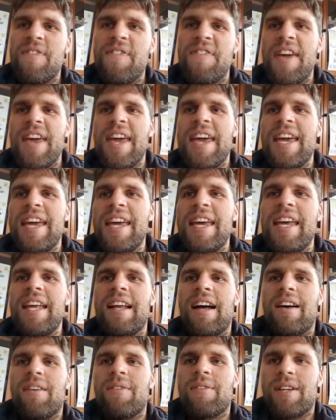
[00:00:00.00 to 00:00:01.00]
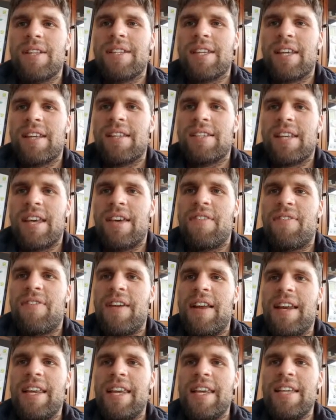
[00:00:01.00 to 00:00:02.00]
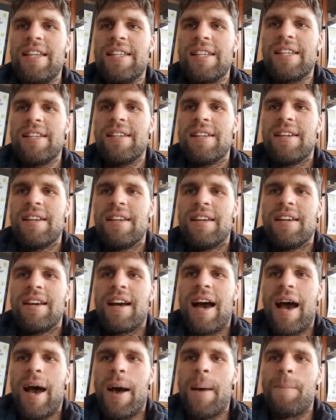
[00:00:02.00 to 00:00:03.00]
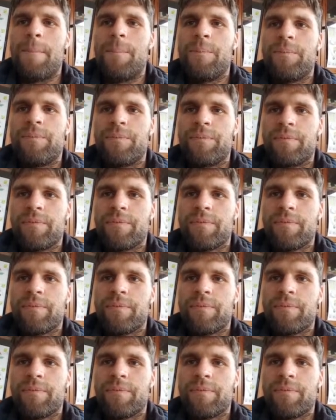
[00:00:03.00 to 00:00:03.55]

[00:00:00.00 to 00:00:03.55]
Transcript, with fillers: fair I want to say I say fairly easy um,